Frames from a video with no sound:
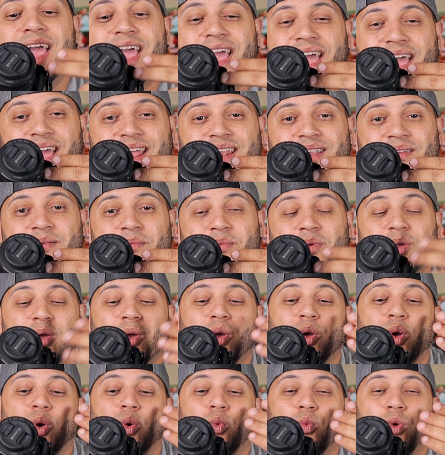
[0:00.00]
And
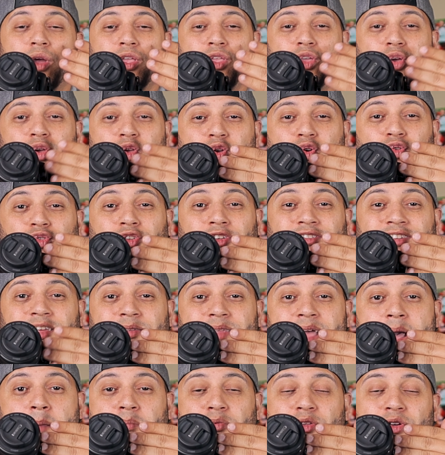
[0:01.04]
when you use this
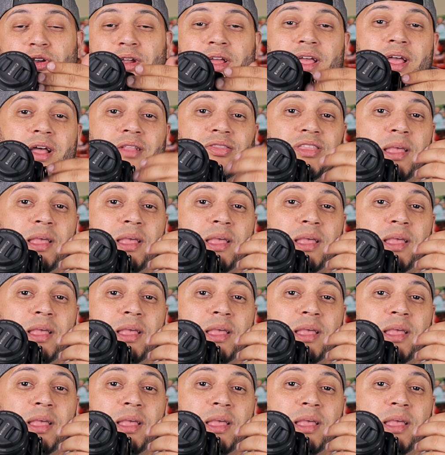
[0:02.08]
adapter,